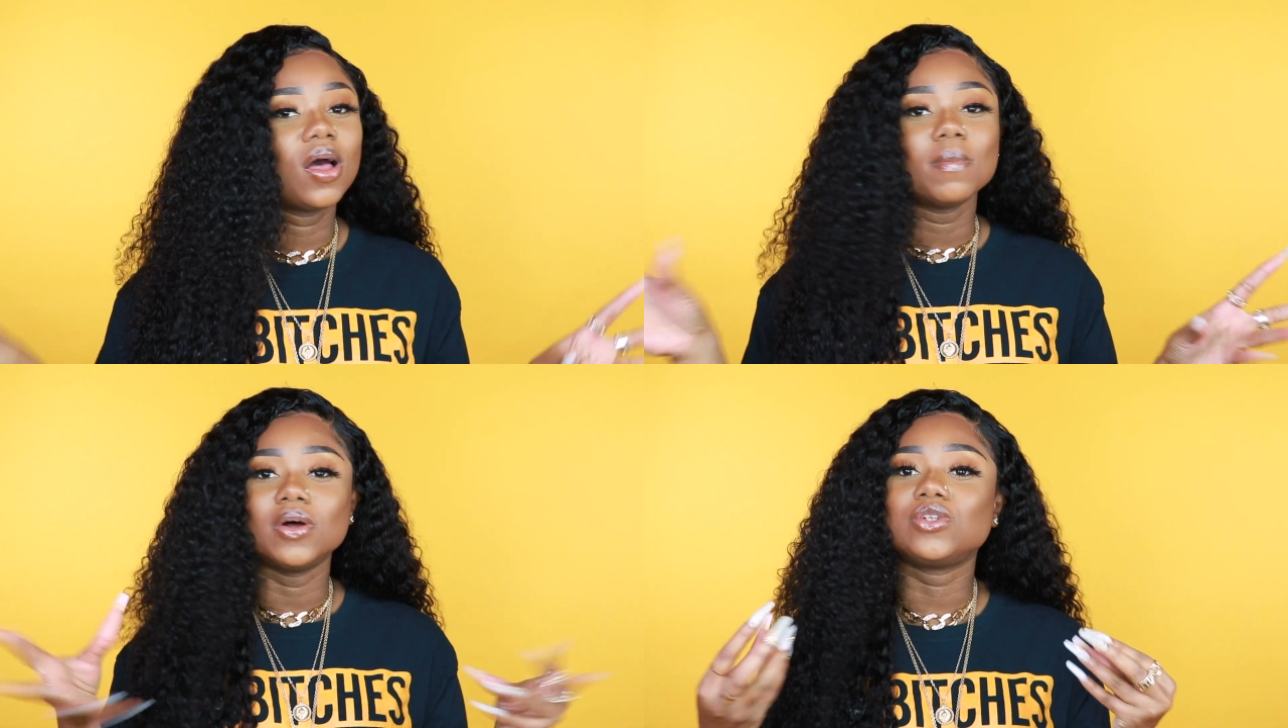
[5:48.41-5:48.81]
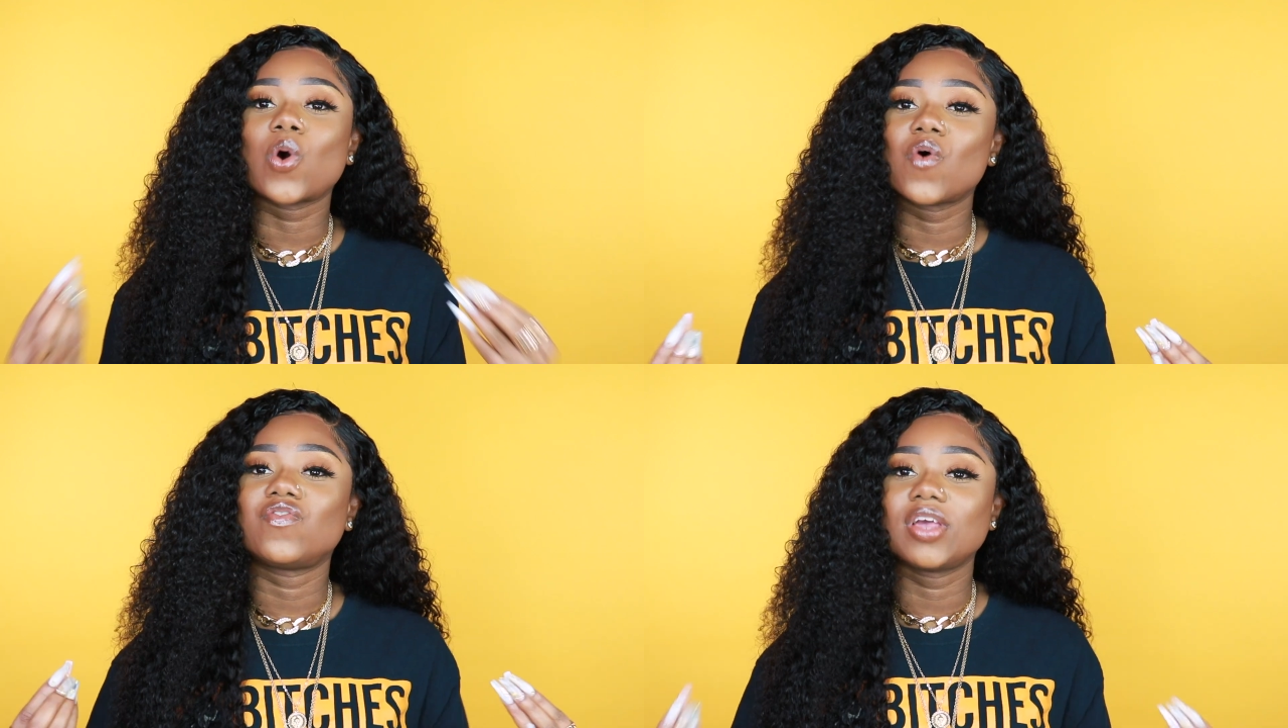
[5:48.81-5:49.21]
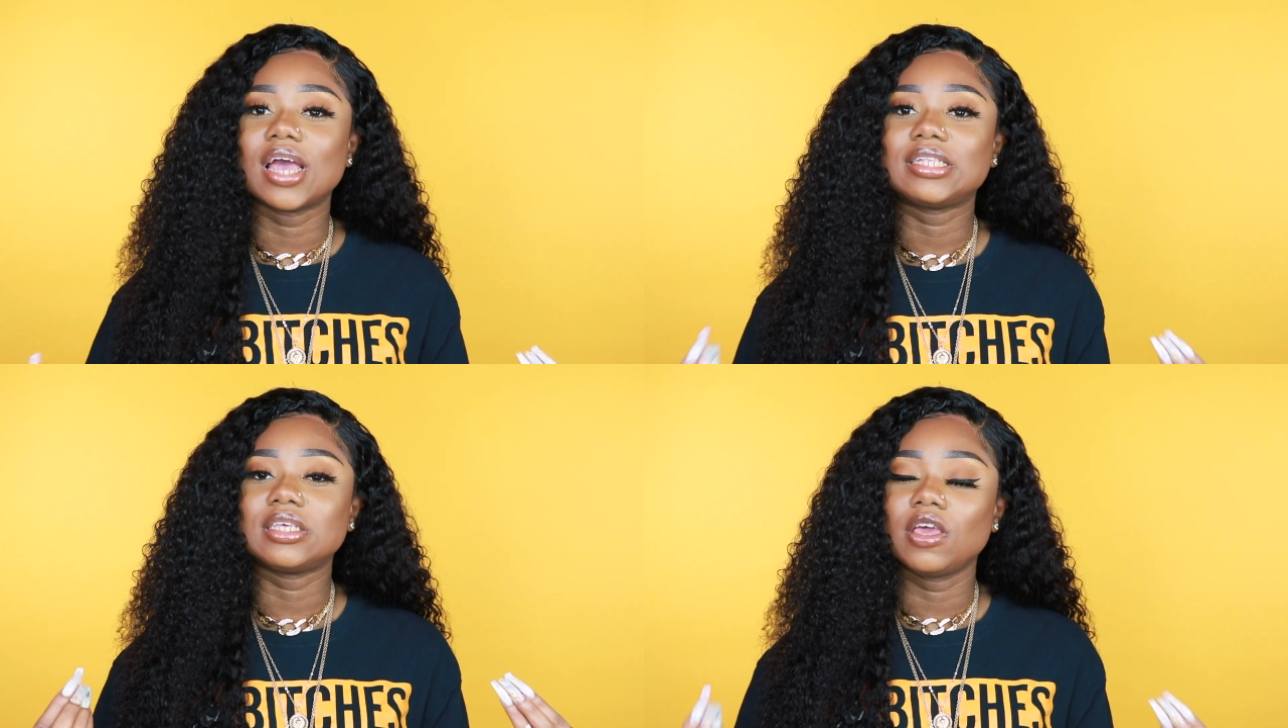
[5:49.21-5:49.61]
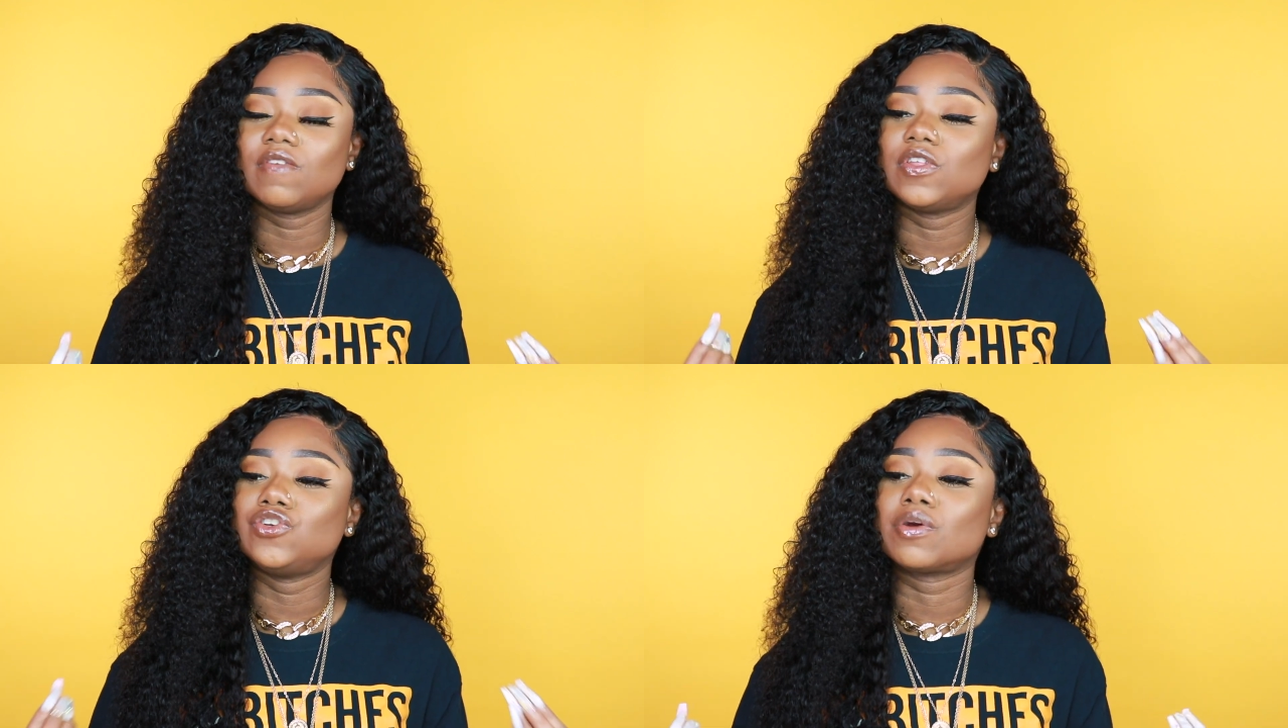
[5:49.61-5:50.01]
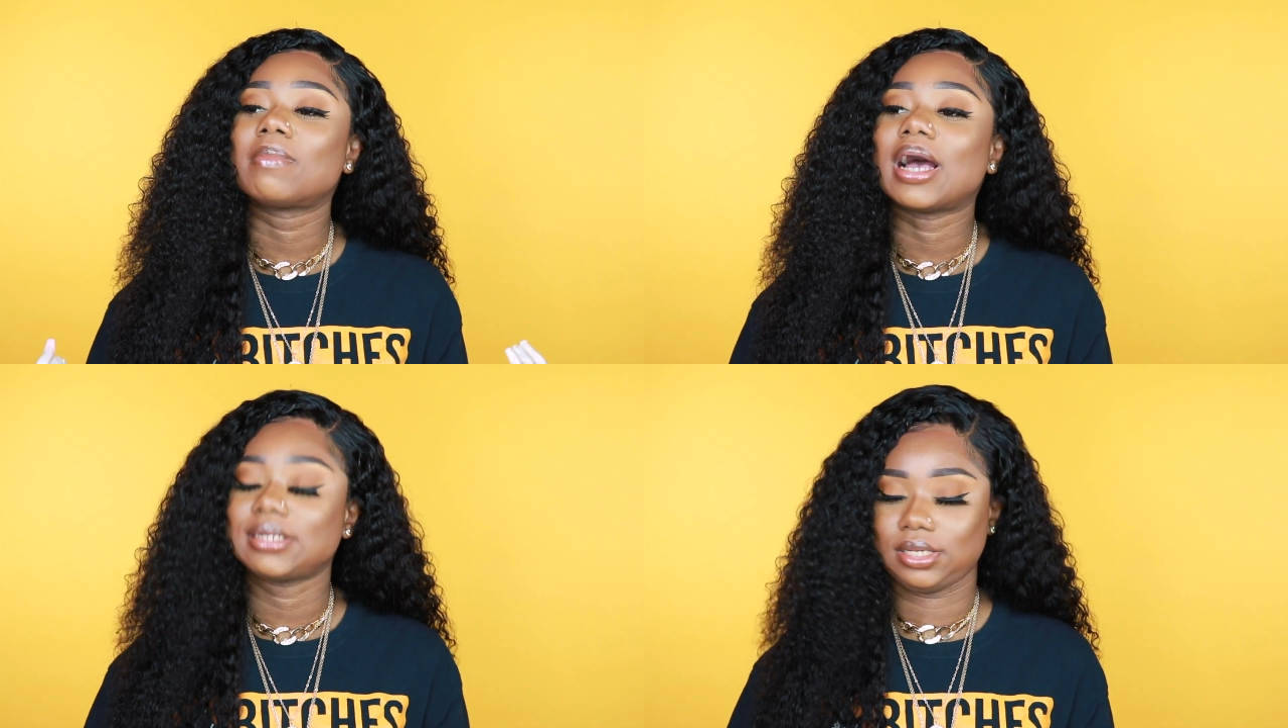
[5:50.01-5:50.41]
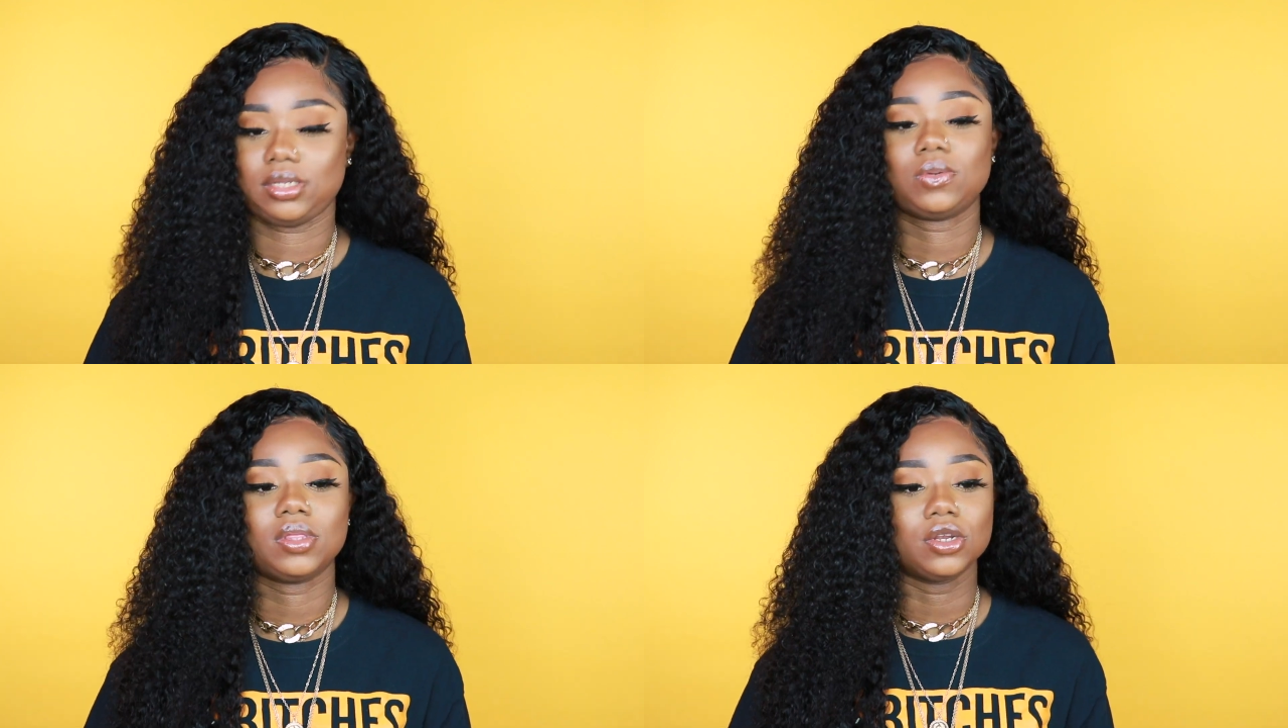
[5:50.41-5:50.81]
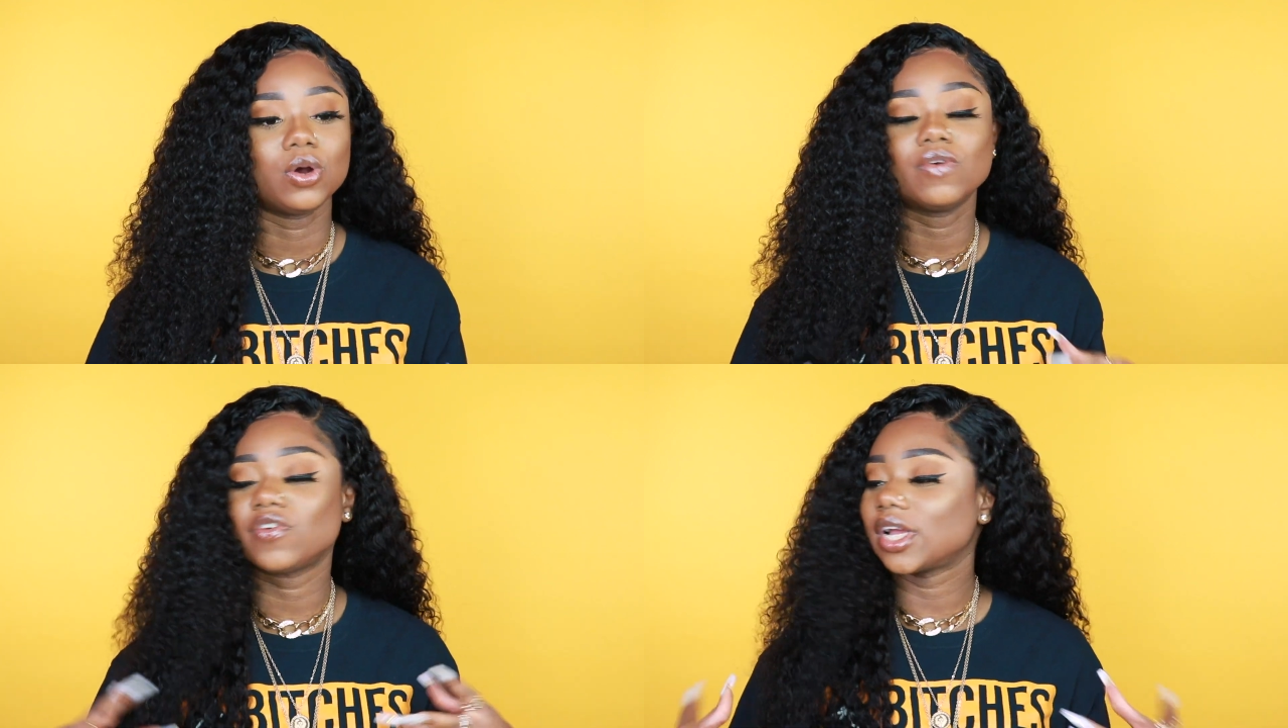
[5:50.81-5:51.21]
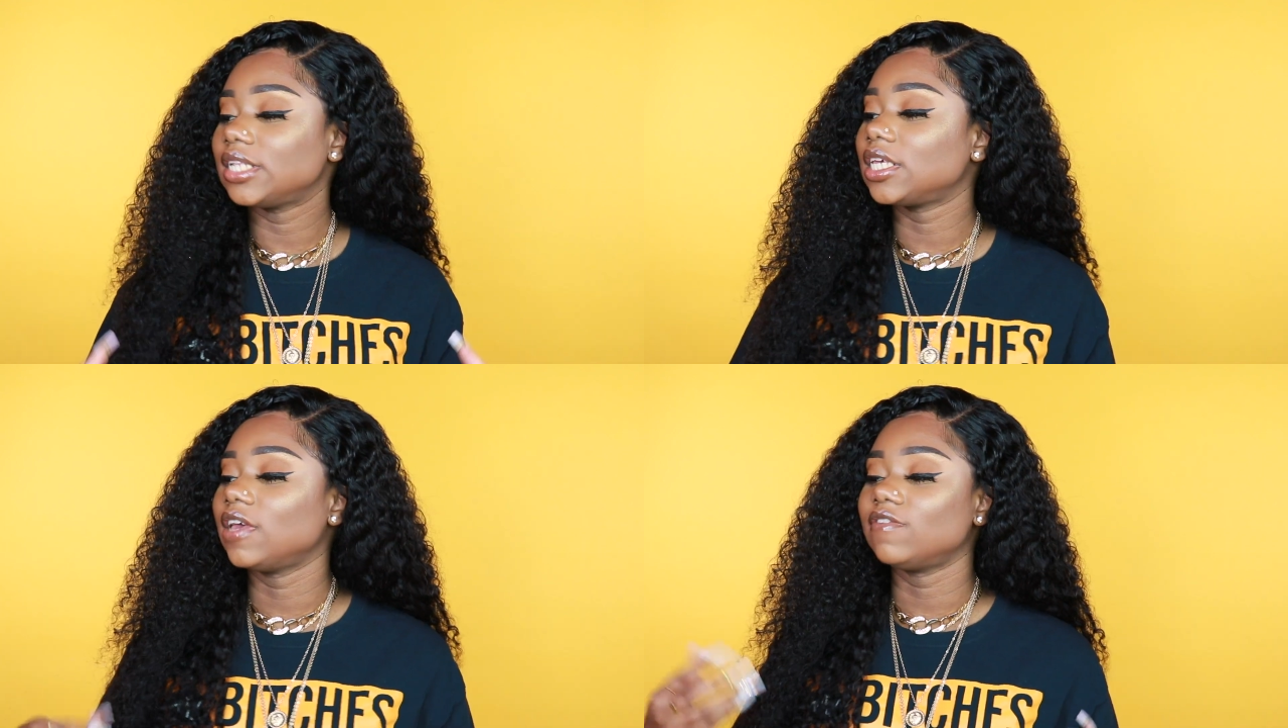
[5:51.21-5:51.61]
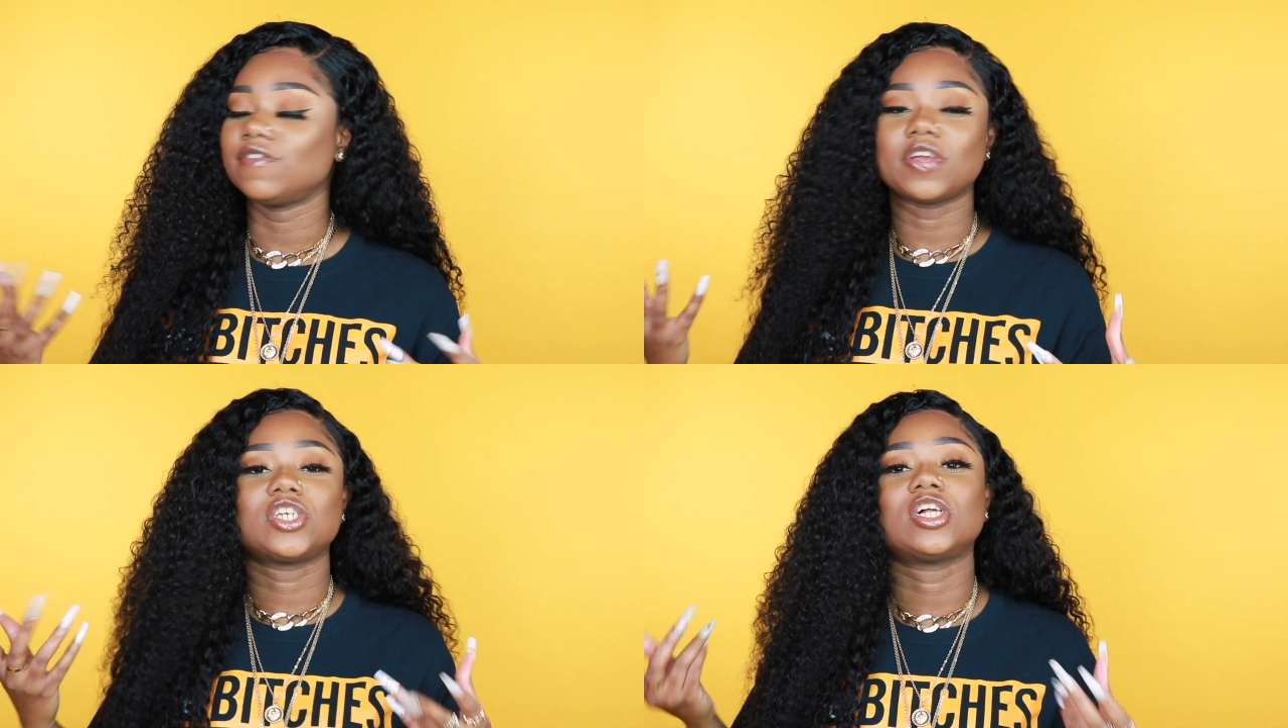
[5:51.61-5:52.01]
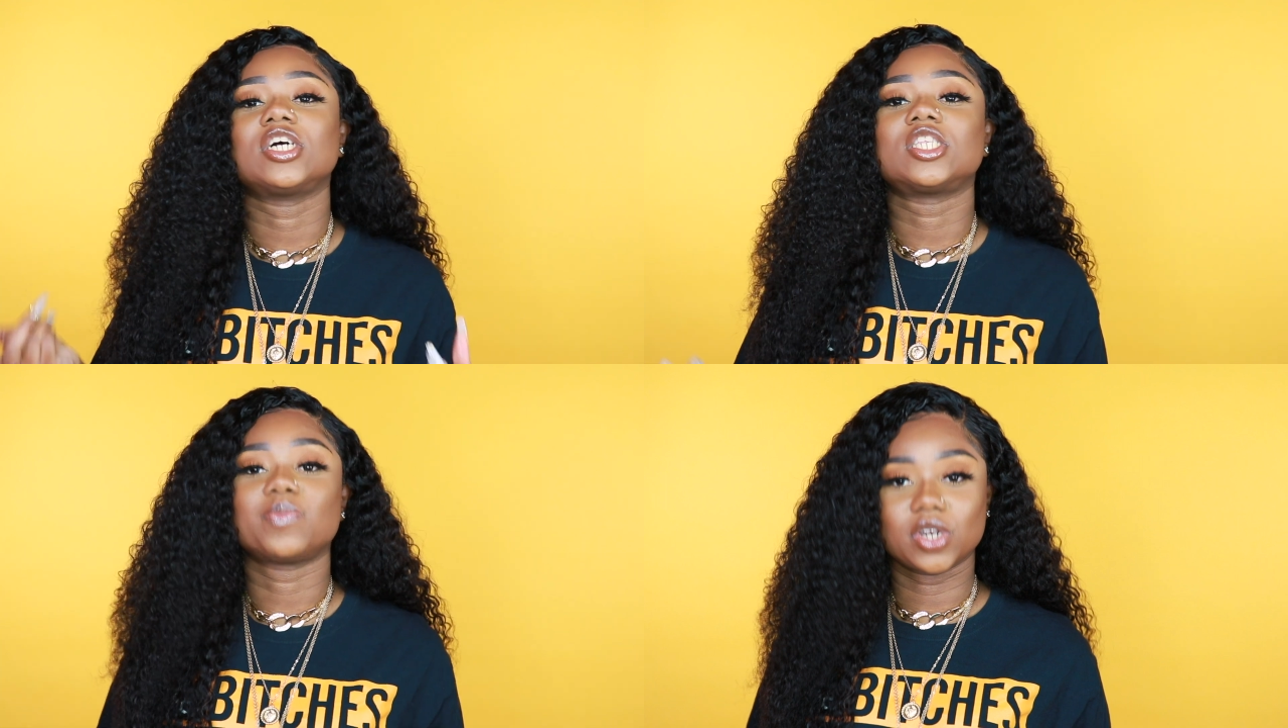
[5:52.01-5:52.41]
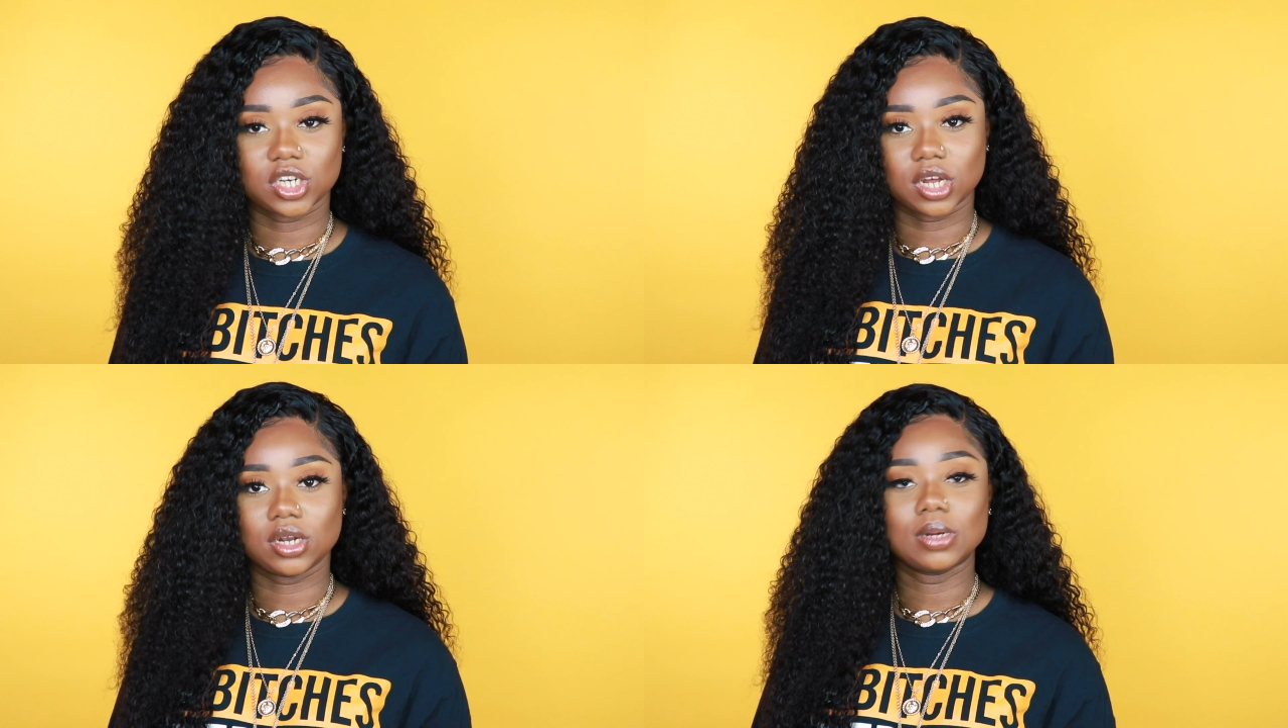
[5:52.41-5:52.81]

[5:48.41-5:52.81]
But don't forget to give the dramatics with it. Don't forget to give the facial expression.